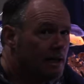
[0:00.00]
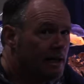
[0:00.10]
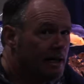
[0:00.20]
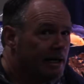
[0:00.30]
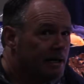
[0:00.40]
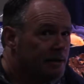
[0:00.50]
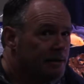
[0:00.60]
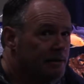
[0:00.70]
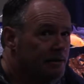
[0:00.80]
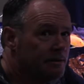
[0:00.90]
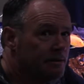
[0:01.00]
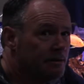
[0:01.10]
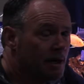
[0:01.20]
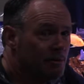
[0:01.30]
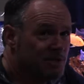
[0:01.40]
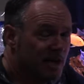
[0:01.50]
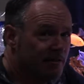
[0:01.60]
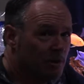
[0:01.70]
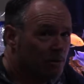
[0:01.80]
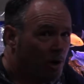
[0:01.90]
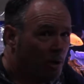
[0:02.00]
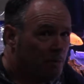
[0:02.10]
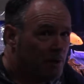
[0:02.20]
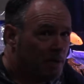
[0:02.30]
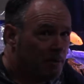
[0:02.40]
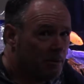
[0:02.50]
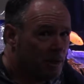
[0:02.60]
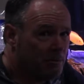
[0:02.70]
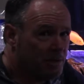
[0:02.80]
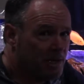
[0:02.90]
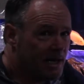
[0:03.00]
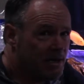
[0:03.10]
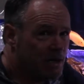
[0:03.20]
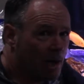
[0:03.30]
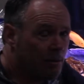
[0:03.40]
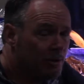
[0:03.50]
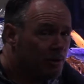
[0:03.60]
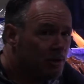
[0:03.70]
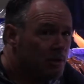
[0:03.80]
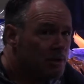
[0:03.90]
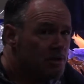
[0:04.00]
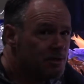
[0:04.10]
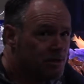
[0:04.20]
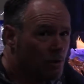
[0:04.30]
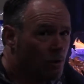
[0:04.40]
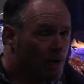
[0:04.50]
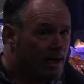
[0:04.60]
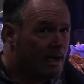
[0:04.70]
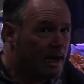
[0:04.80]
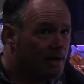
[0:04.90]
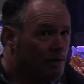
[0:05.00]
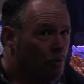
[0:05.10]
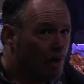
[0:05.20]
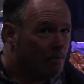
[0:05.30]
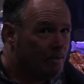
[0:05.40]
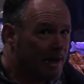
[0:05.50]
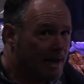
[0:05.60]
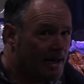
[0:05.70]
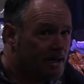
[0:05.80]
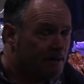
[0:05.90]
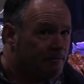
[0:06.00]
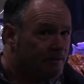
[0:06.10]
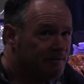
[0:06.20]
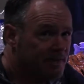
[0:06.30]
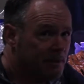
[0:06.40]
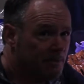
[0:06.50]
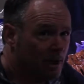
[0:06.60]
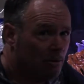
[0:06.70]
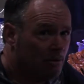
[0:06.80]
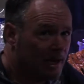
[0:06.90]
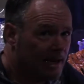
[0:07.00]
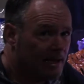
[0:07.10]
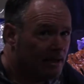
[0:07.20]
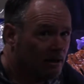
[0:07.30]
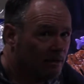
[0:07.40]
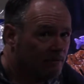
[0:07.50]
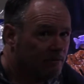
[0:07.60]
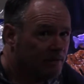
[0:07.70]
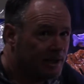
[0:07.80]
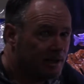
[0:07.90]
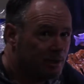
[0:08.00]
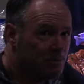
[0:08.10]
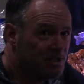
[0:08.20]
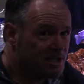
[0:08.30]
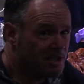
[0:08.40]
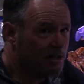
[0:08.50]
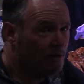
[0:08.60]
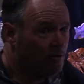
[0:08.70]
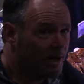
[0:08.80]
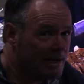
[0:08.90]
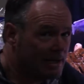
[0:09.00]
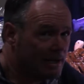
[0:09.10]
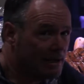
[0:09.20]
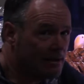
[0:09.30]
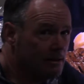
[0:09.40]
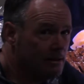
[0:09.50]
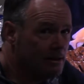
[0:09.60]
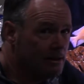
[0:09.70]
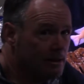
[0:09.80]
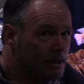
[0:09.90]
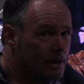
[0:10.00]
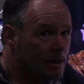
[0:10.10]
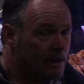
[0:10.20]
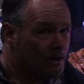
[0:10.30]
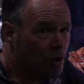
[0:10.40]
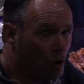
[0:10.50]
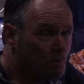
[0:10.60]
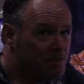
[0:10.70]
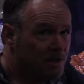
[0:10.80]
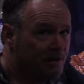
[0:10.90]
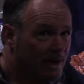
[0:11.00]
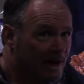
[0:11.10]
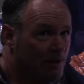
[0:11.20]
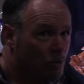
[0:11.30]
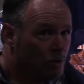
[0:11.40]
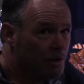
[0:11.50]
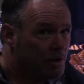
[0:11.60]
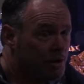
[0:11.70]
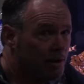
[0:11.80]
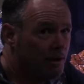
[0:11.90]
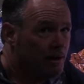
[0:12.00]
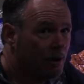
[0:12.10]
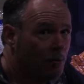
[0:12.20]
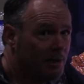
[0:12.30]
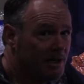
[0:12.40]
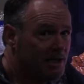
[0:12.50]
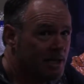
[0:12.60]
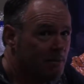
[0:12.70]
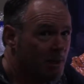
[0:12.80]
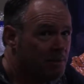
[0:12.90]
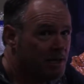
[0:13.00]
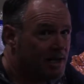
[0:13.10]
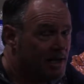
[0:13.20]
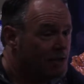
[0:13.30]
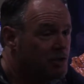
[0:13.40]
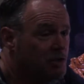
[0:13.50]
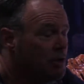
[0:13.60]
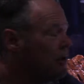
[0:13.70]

and I was having a problem keeping my pH up. So I added one bag, a 15-pound bag of Caribsea Arag-Alive in hopes that that would help maintain my pH.